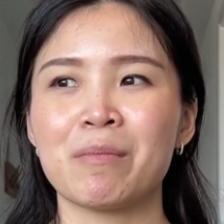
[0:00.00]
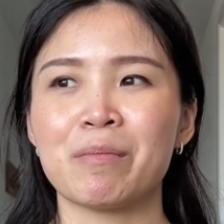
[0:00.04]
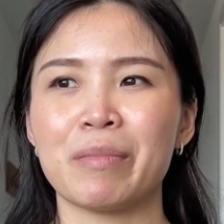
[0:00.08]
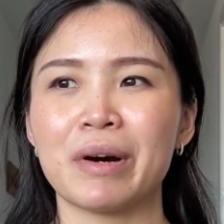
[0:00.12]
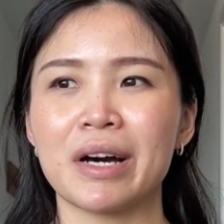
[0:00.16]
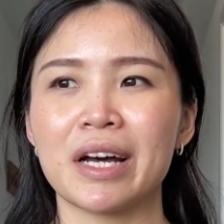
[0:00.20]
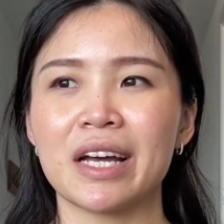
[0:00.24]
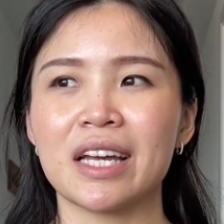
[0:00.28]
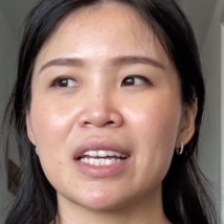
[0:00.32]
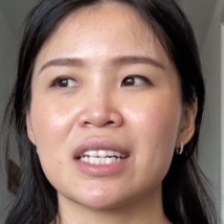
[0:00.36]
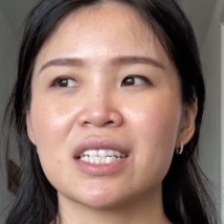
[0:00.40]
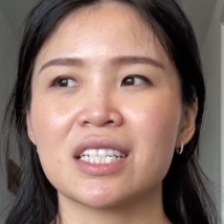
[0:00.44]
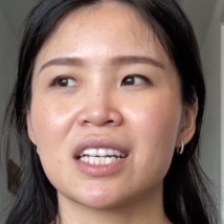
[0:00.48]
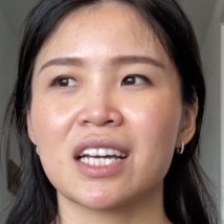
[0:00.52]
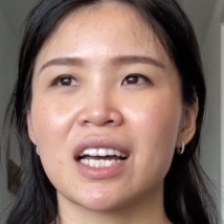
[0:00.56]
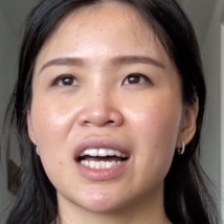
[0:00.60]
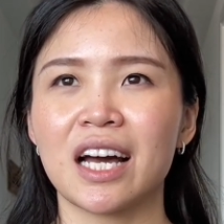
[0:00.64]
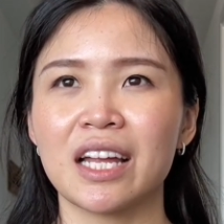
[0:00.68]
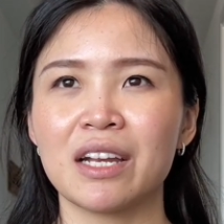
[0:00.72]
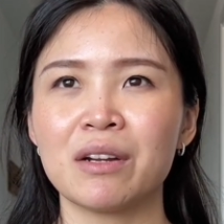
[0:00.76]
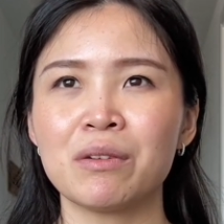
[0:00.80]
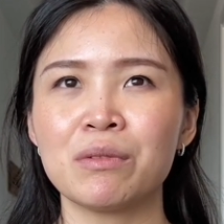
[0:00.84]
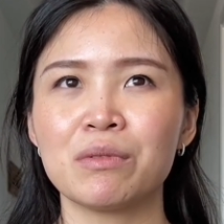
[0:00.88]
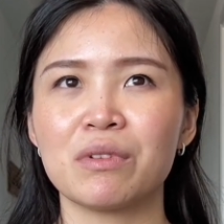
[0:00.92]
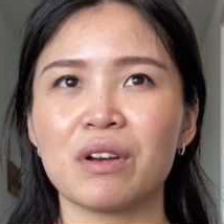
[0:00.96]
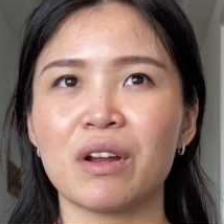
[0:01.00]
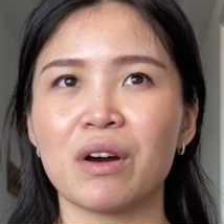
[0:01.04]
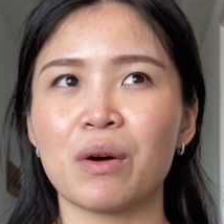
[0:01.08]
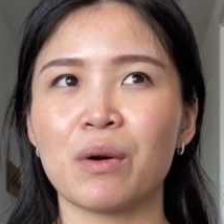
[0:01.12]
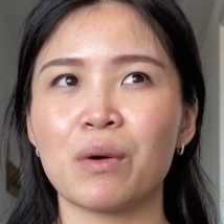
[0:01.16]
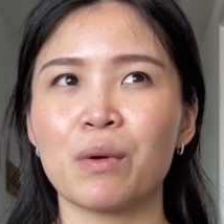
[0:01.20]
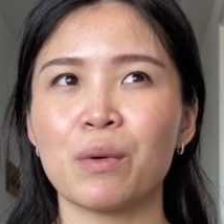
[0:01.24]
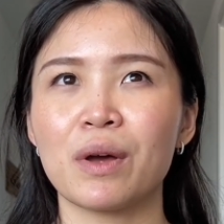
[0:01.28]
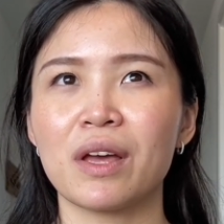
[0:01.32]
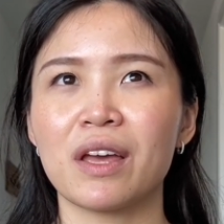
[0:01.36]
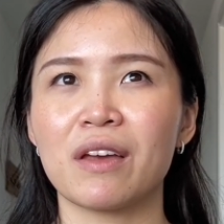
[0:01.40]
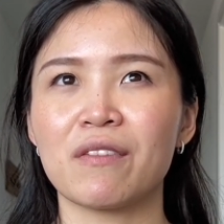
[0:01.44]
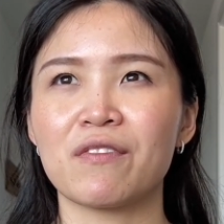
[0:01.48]
But I don't
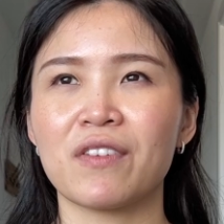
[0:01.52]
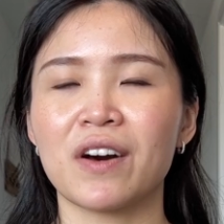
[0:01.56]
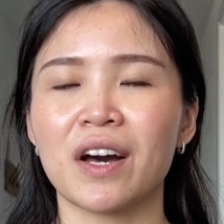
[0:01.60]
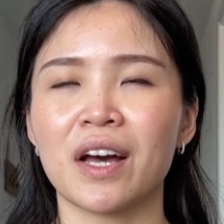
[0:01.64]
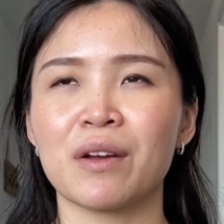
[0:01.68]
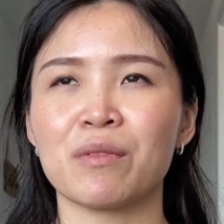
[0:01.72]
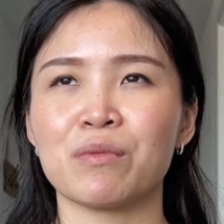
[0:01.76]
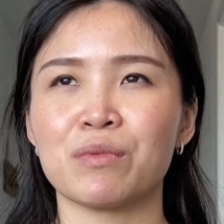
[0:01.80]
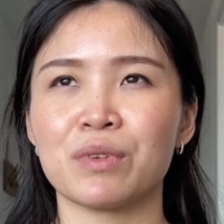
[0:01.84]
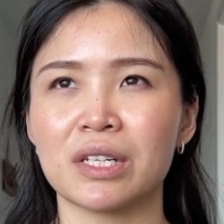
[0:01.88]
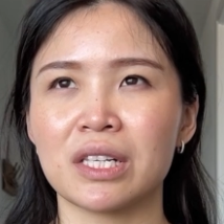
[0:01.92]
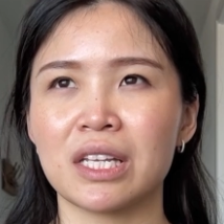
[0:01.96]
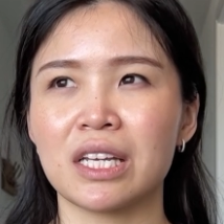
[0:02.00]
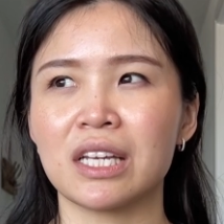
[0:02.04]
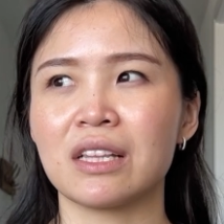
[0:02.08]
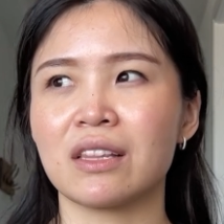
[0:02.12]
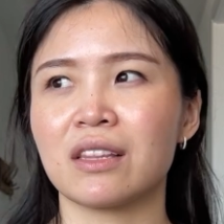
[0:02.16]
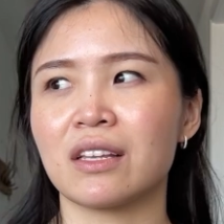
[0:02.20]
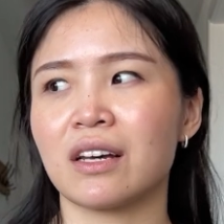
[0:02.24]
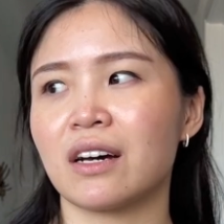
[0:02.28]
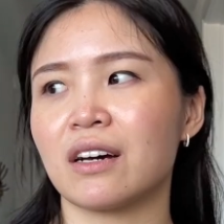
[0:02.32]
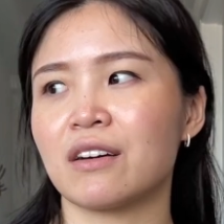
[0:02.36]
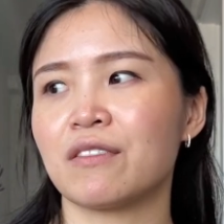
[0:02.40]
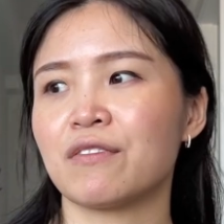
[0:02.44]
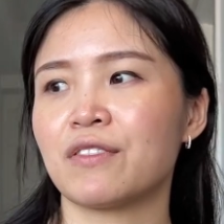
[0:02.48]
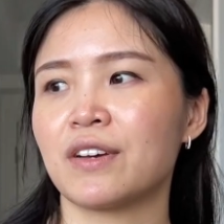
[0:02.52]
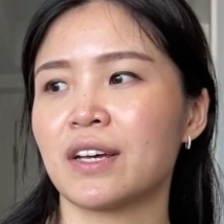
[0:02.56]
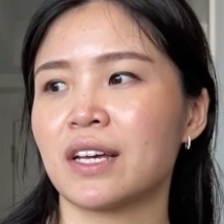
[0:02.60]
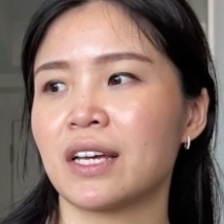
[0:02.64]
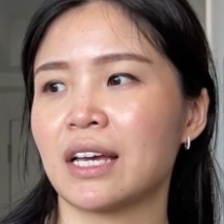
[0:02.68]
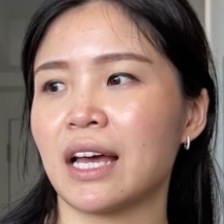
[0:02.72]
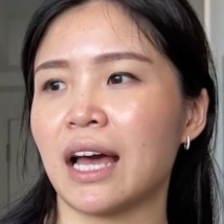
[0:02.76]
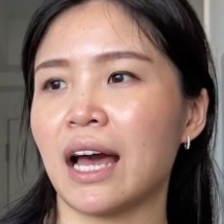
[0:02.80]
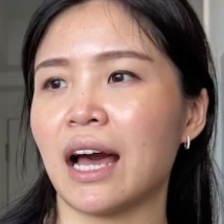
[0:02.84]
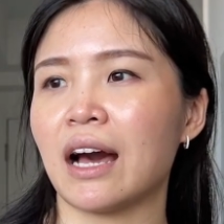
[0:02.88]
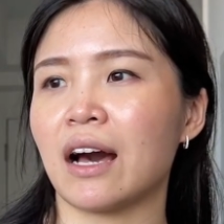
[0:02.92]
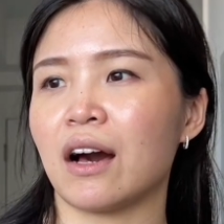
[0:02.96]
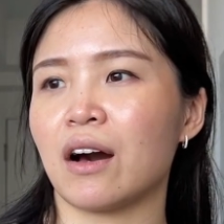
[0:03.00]
know if I really love
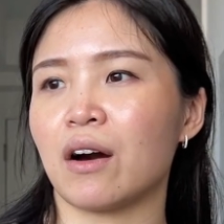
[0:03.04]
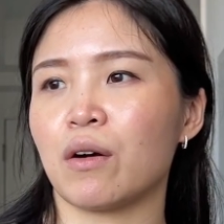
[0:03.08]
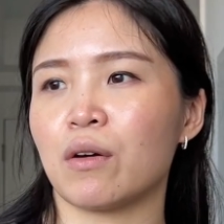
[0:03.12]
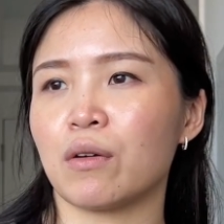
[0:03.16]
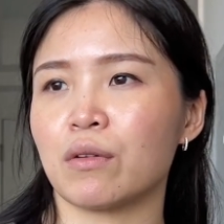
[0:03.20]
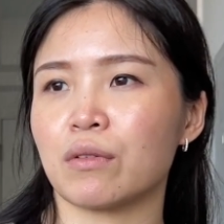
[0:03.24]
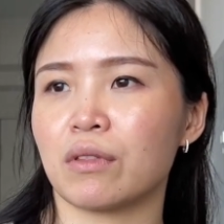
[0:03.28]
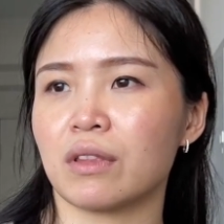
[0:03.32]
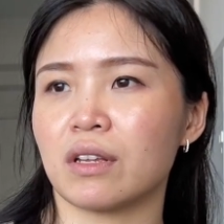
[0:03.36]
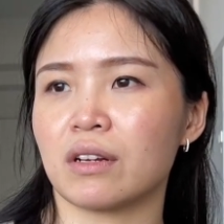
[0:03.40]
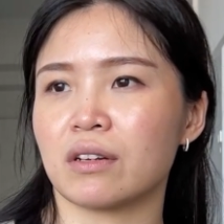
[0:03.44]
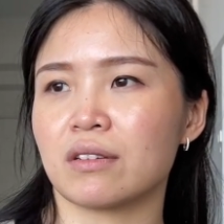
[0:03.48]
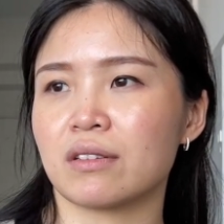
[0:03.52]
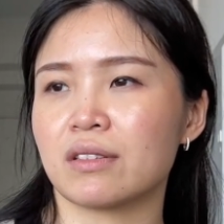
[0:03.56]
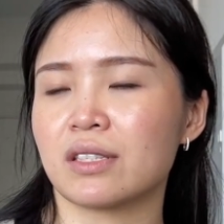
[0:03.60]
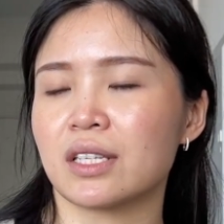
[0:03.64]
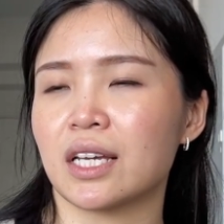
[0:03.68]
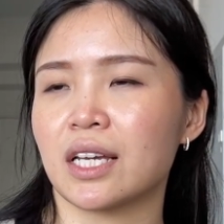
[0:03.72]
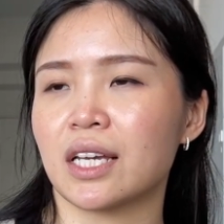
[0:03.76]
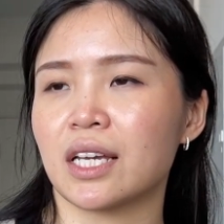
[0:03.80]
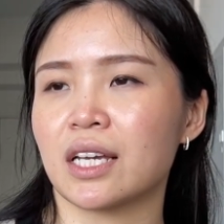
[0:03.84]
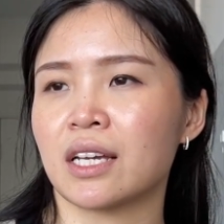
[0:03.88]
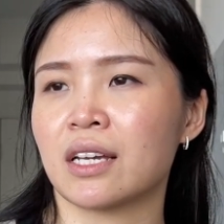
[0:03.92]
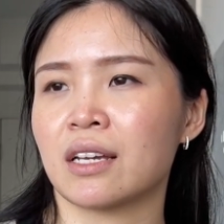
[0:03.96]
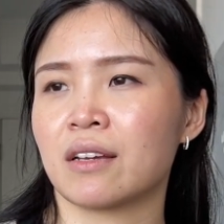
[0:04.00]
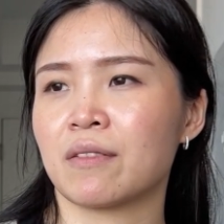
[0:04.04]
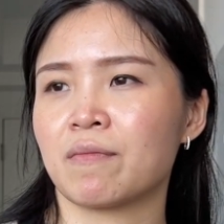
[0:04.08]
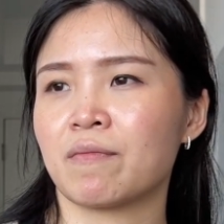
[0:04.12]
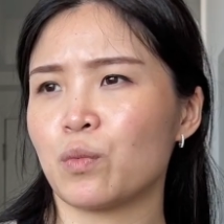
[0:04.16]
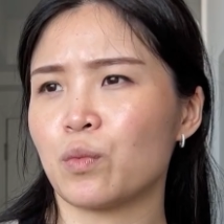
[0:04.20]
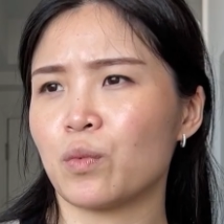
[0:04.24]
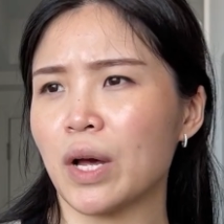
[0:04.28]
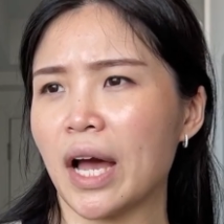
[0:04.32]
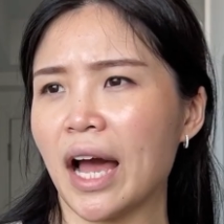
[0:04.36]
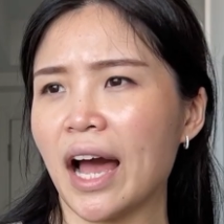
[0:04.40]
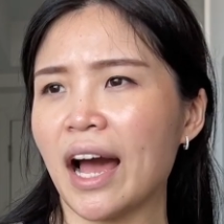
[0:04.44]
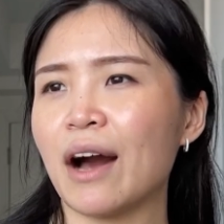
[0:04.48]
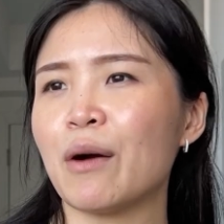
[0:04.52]
how there's like
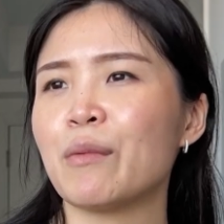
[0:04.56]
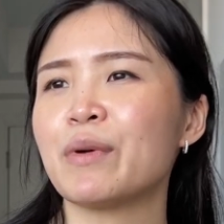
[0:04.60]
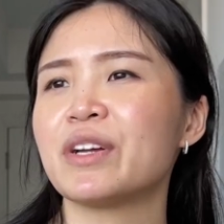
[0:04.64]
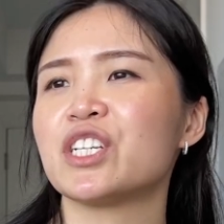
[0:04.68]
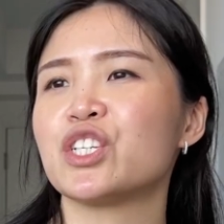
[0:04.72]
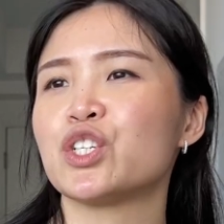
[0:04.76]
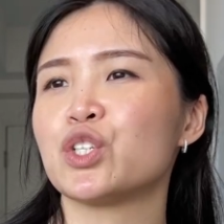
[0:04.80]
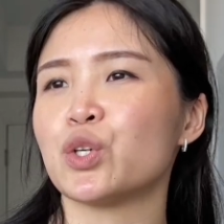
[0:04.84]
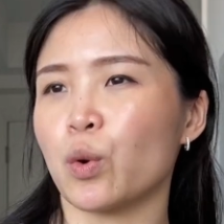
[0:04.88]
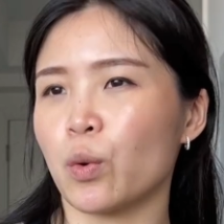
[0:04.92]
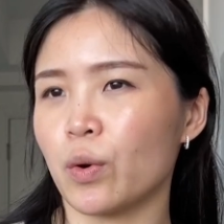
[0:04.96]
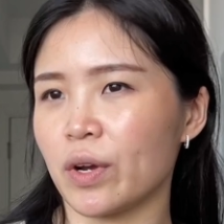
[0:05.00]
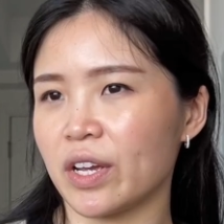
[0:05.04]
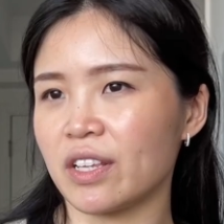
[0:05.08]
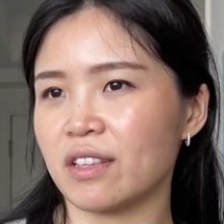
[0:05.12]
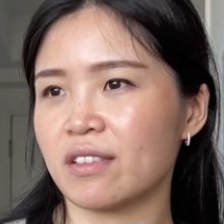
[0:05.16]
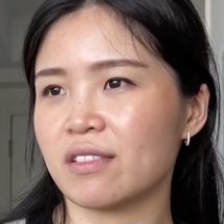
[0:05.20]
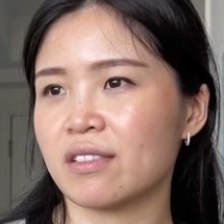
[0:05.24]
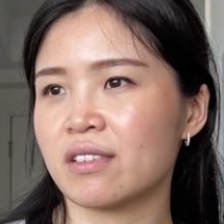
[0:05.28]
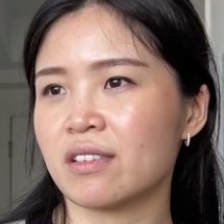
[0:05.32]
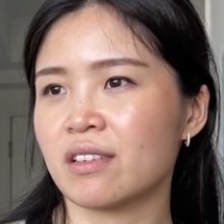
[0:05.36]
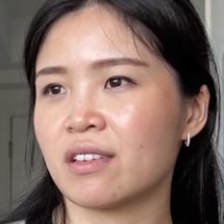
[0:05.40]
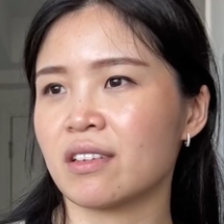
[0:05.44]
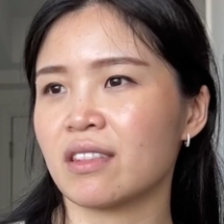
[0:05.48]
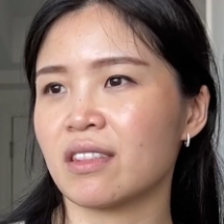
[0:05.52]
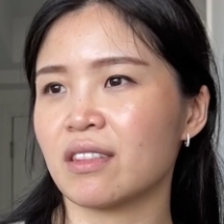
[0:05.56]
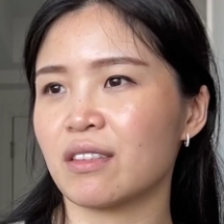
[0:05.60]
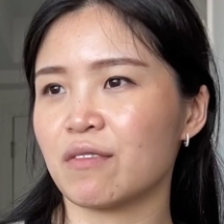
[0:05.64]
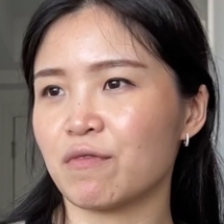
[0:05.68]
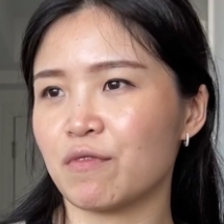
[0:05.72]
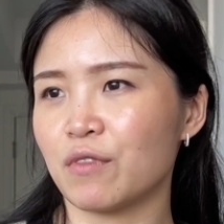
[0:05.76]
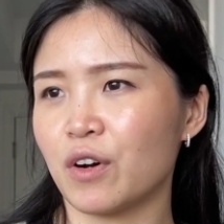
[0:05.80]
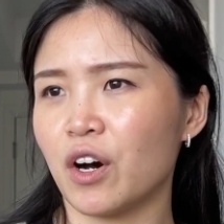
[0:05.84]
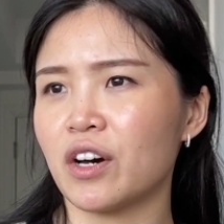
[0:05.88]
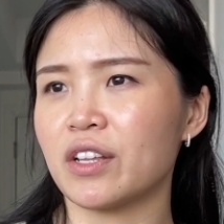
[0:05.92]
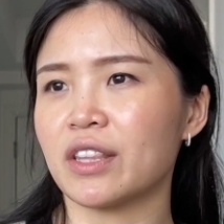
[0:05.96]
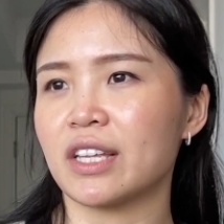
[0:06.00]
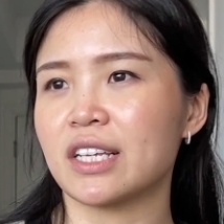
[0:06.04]
how it joins
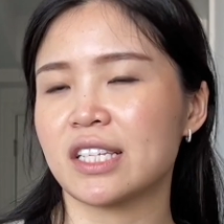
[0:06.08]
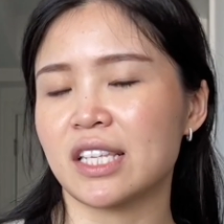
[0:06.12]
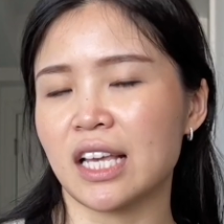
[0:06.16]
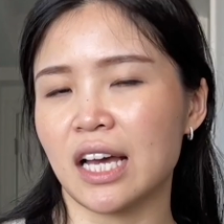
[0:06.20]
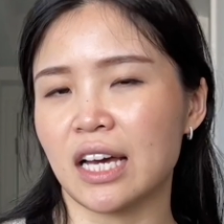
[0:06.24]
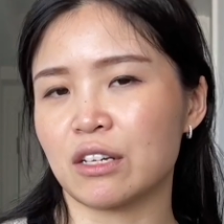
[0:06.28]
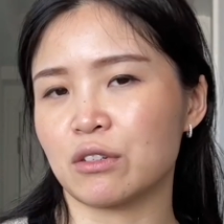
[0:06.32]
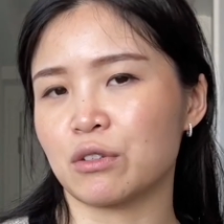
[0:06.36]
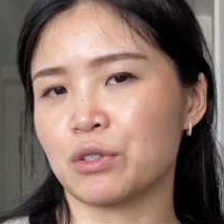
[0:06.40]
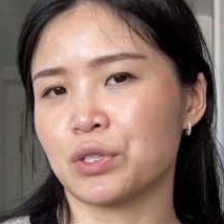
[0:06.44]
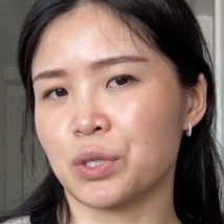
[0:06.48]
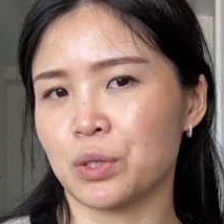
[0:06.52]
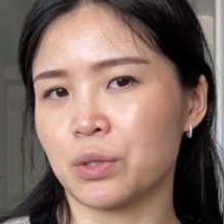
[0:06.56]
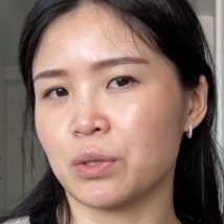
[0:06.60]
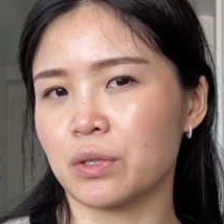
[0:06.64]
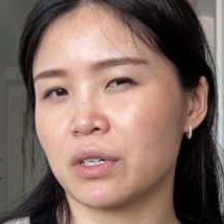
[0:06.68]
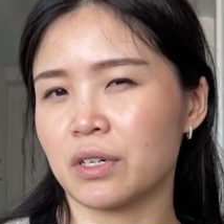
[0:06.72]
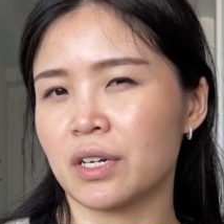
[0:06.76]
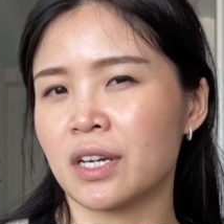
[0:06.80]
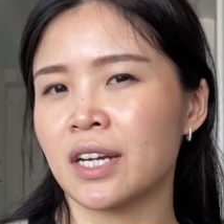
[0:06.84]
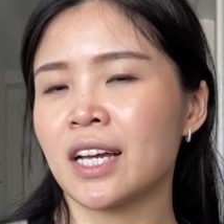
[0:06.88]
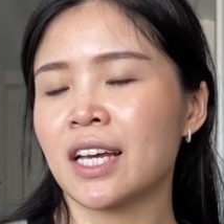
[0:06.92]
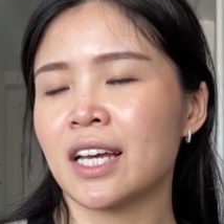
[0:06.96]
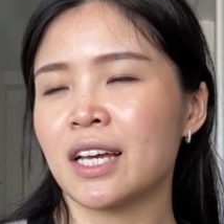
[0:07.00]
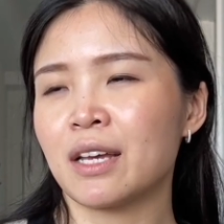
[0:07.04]
on the saddle shoulder,